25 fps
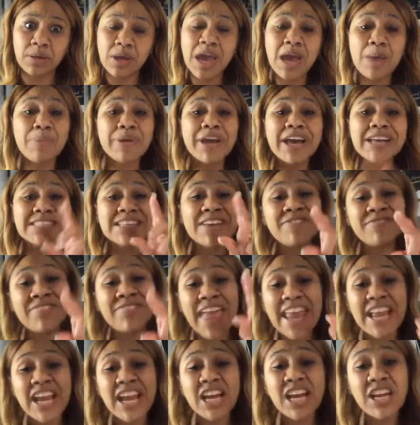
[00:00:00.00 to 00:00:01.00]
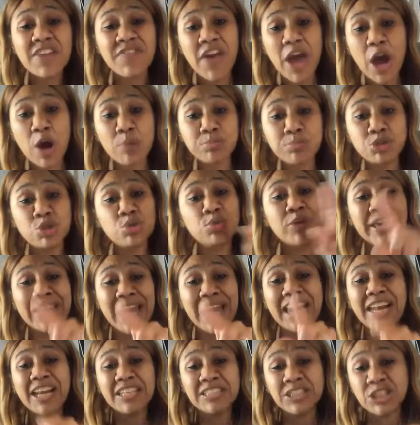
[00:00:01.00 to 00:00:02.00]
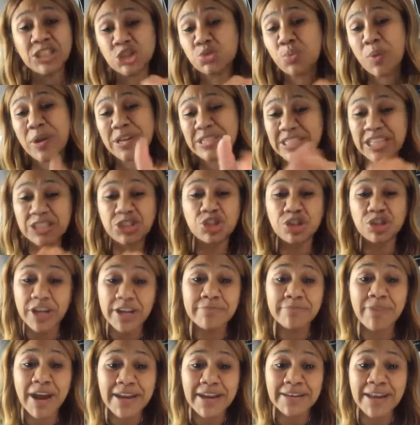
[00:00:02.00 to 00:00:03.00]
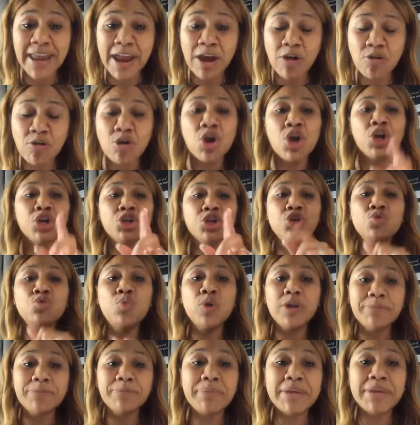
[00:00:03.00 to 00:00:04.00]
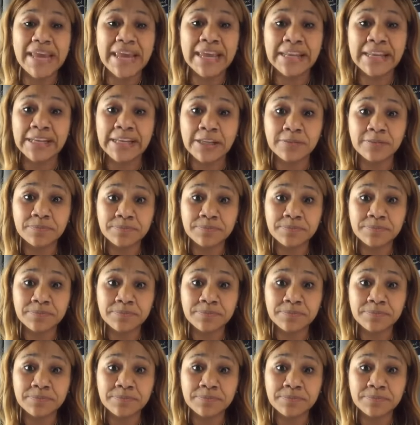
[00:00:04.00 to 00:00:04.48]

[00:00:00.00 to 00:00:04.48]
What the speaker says: Because if they could have helped you get out of the situation that you're in right now, you wouldn't be in it.